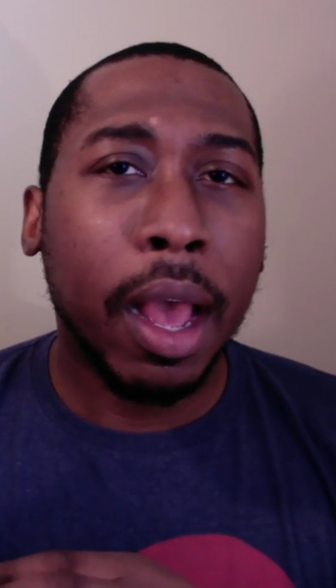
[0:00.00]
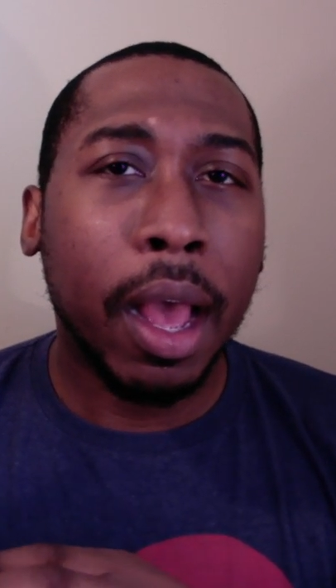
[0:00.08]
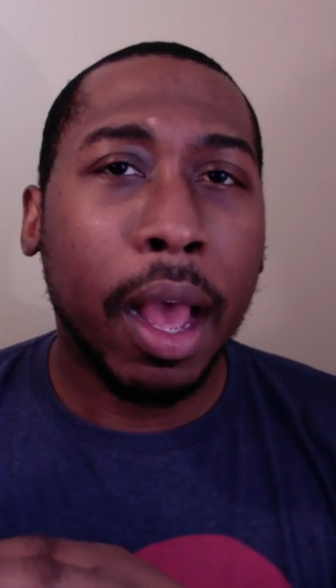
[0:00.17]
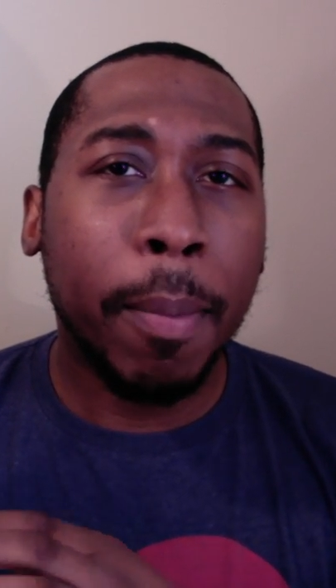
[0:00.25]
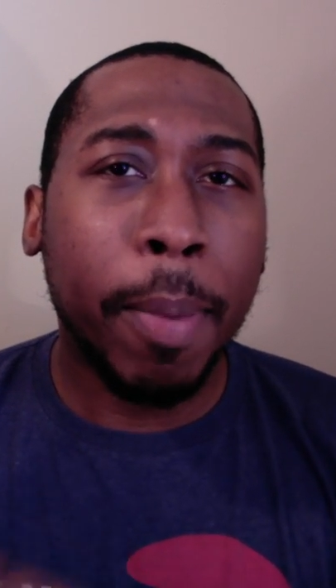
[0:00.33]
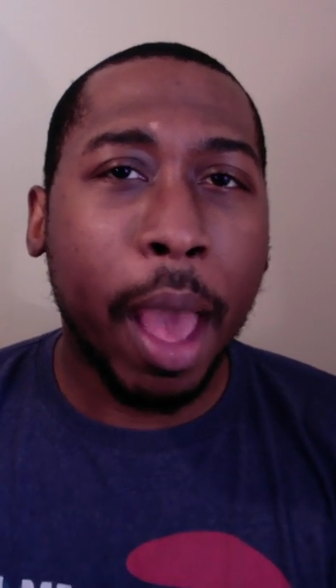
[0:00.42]

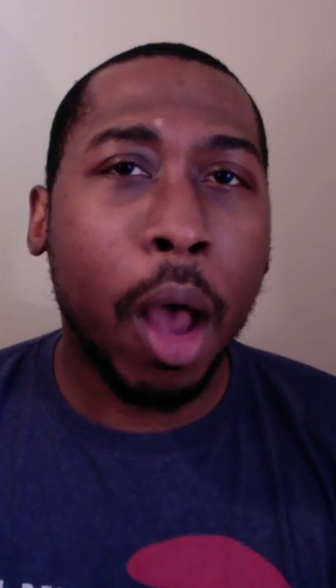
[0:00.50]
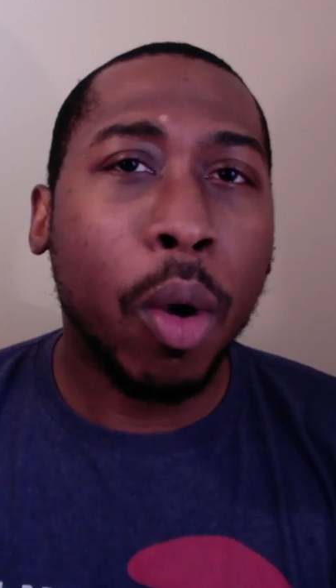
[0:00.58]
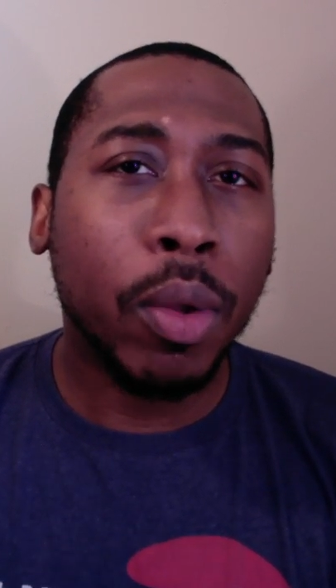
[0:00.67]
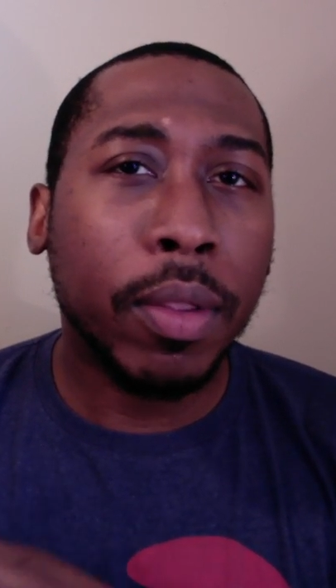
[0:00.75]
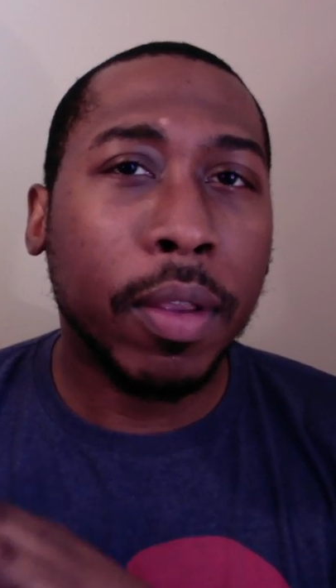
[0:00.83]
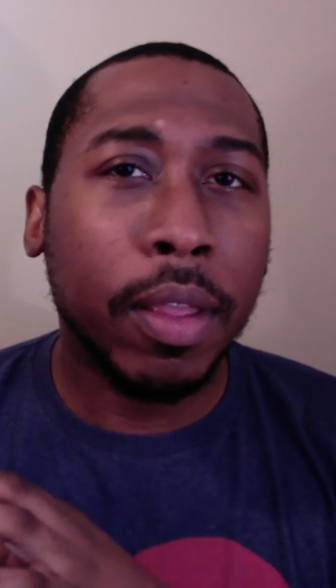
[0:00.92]

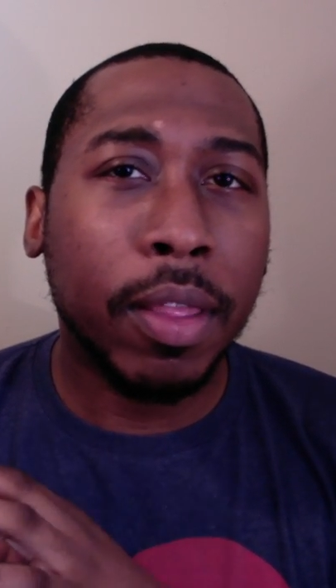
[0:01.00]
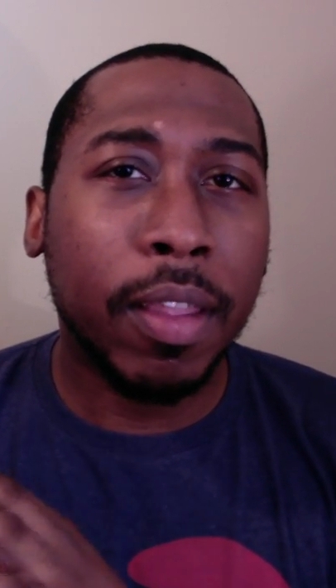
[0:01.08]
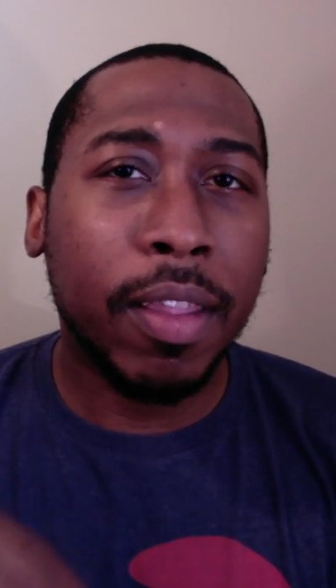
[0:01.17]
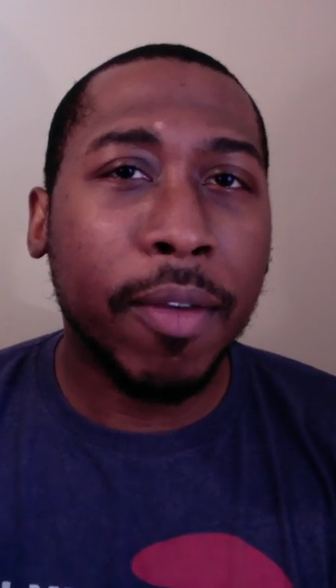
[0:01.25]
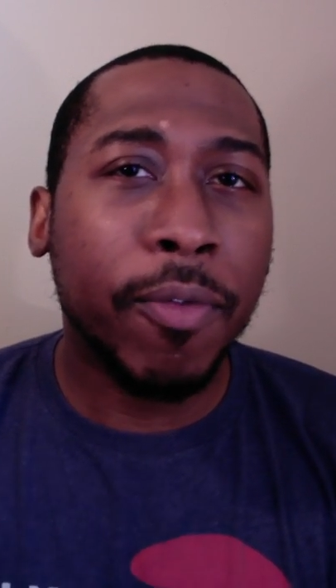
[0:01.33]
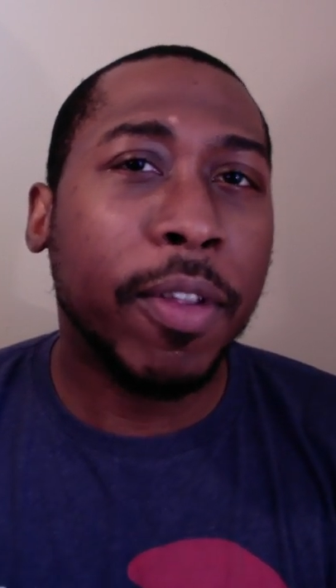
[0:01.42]
about the
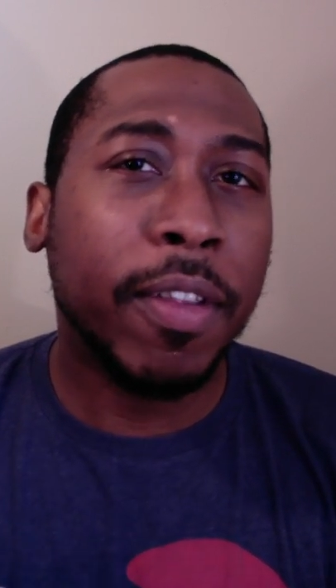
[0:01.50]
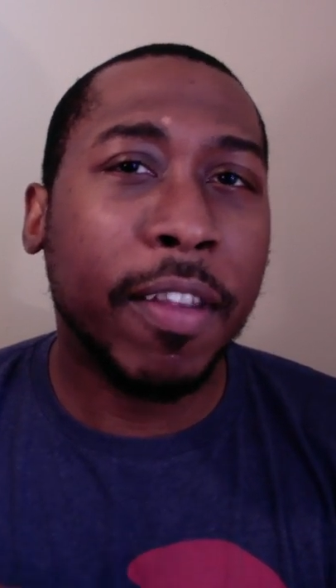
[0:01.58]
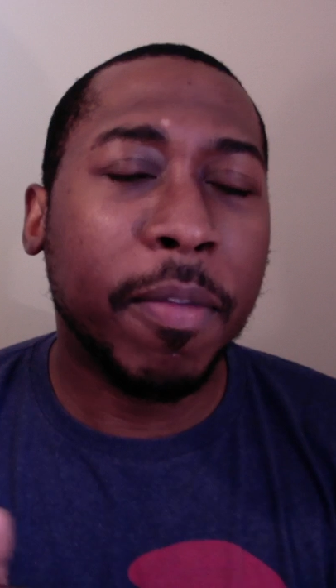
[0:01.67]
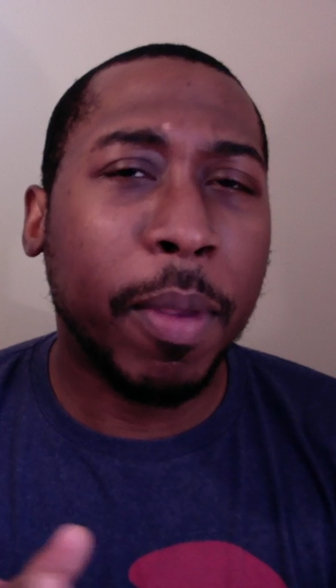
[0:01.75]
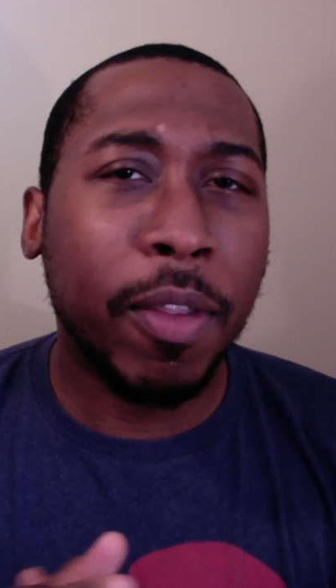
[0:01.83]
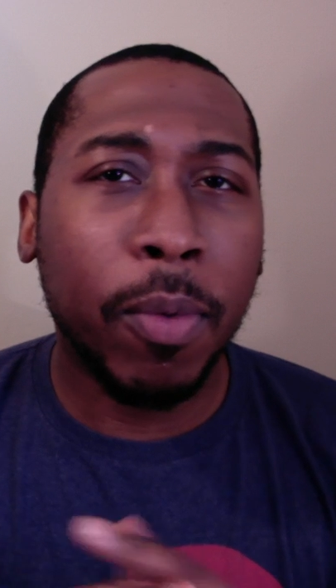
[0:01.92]

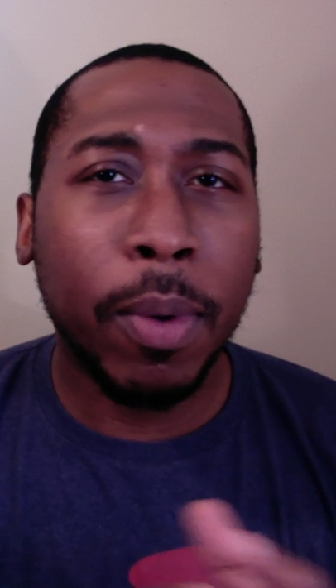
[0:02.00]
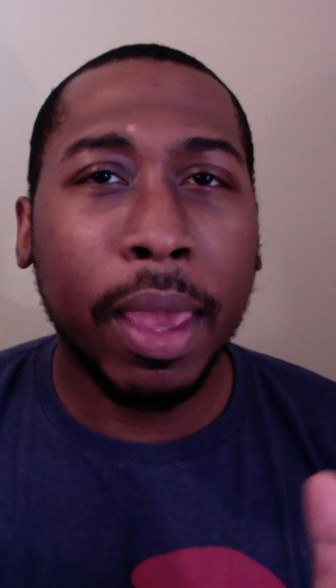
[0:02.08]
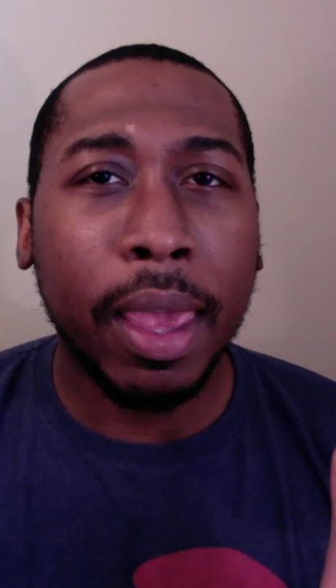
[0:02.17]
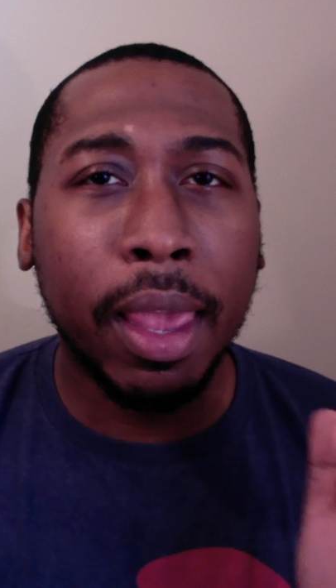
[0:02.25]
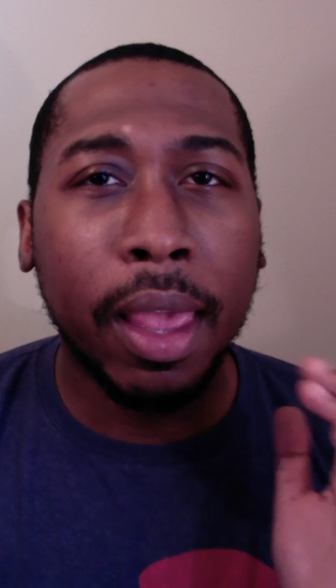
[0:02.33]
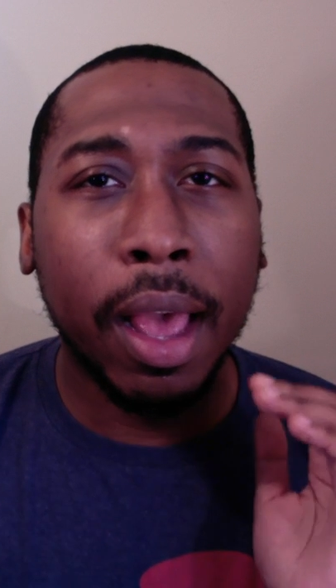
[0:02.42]
differences between